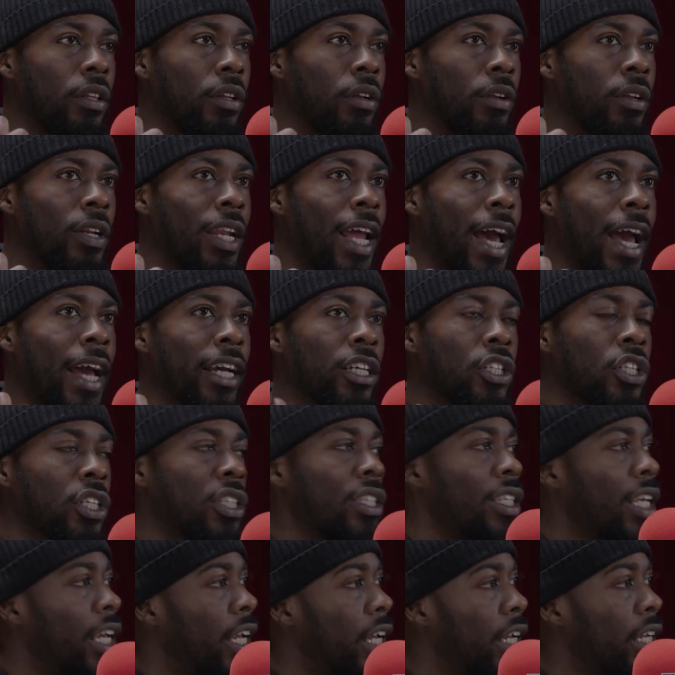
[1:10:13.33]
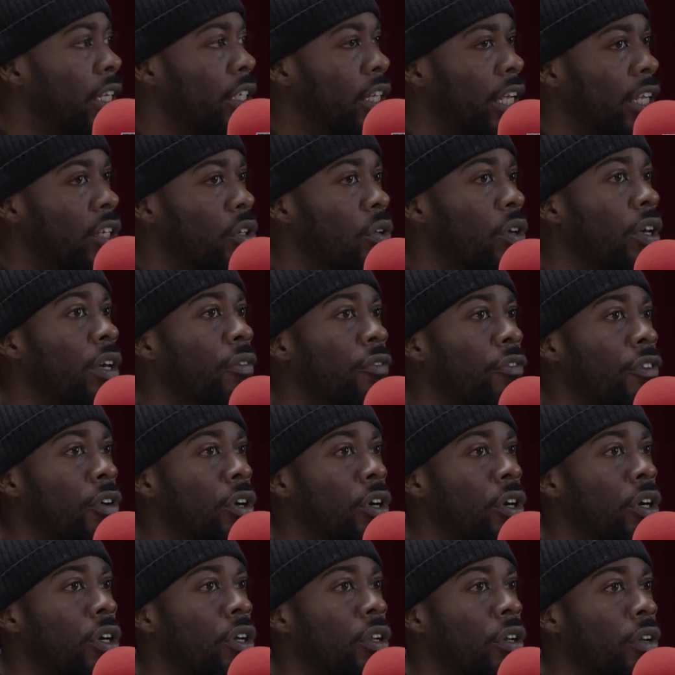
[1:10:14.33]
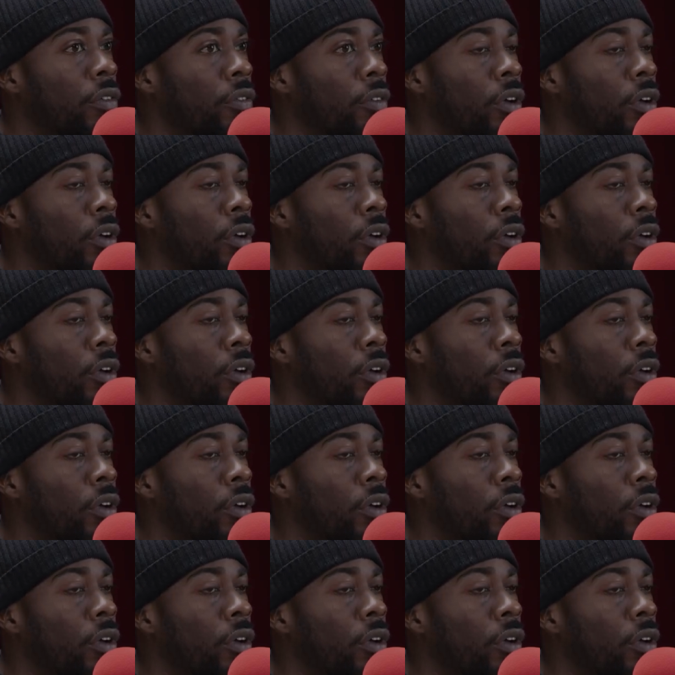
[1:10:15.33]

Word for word: like, so say they do it for,